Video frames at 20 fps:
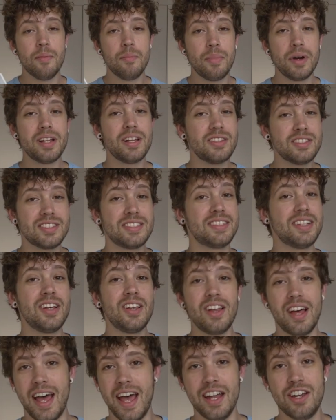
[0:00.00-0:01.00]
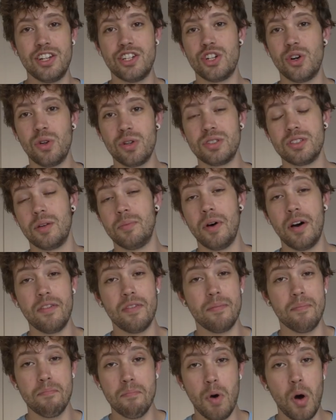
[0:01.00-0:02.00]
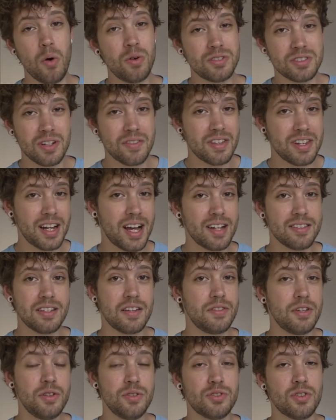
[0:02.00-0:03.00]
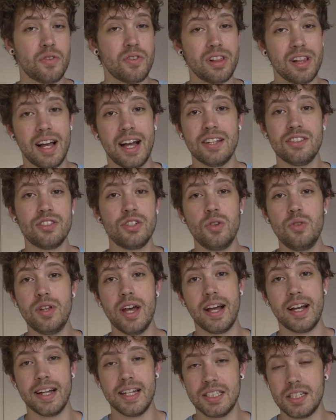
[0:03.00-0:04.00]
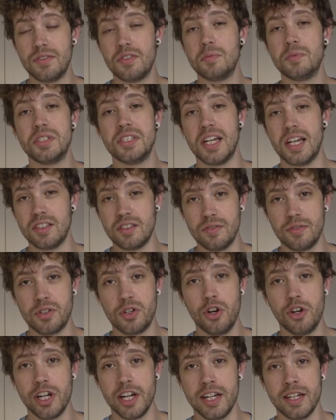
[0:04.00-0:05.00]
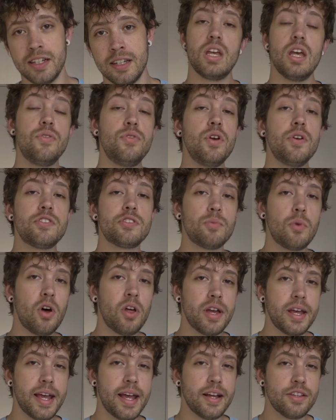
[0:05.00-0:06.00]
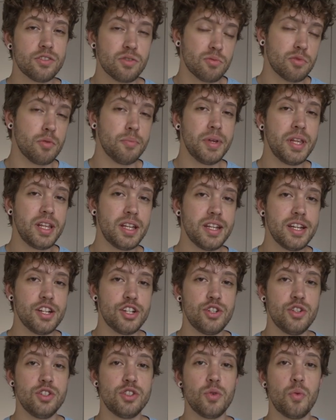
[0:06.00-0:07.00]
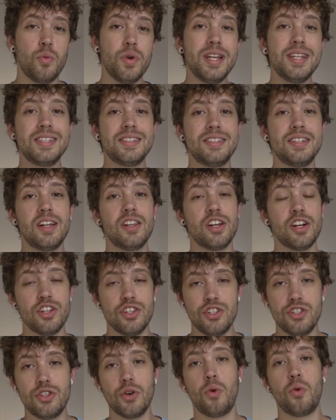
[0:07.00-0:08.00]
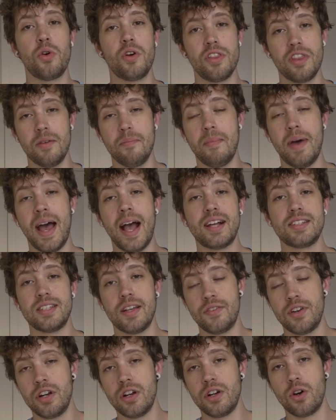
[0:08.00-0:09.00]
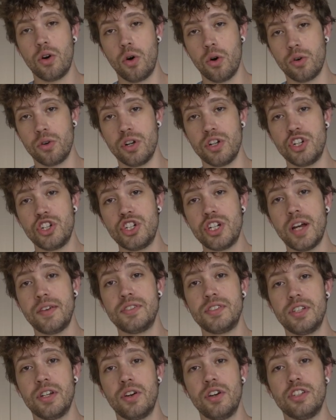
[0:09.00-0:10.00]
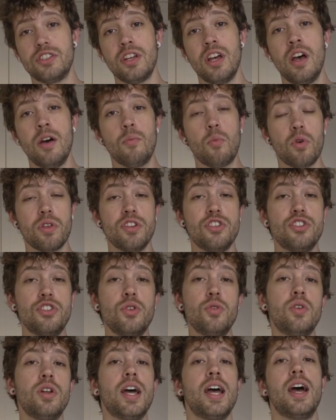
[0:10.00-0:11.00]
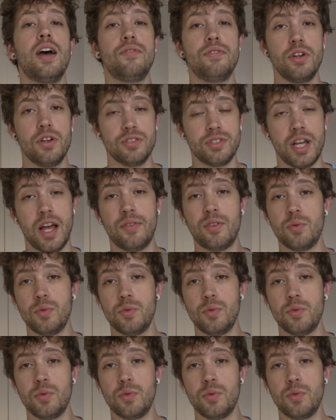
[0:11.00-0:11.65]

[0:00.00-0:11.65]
but it's still head and shoulders above most of the knives I've used over the last 2 decades of obsessive cooking. If you have small hands or mobility issues, we still adore the Max 7 1/4 inch Chef series more than 2.5 years after